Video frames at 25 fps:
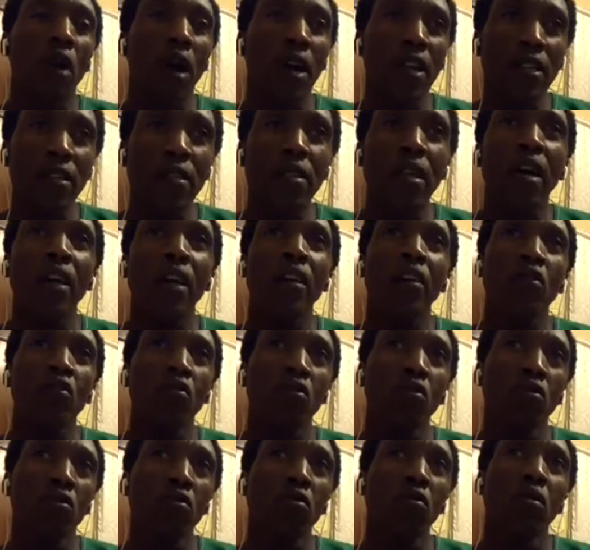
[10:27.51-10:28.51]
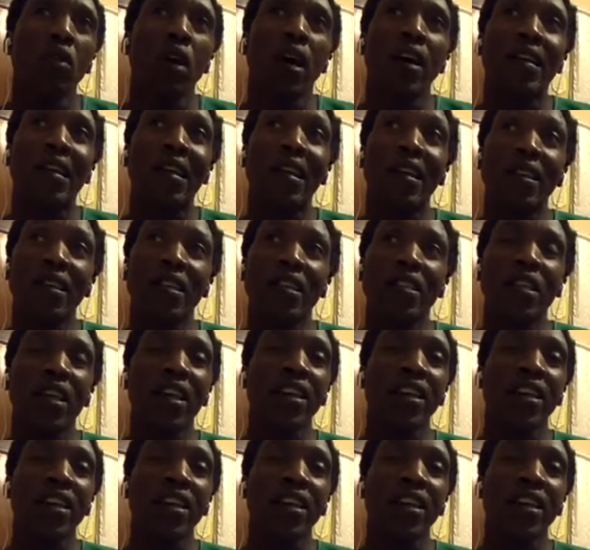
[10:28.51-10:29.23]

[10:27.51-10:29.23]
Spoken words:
I started to do athletics,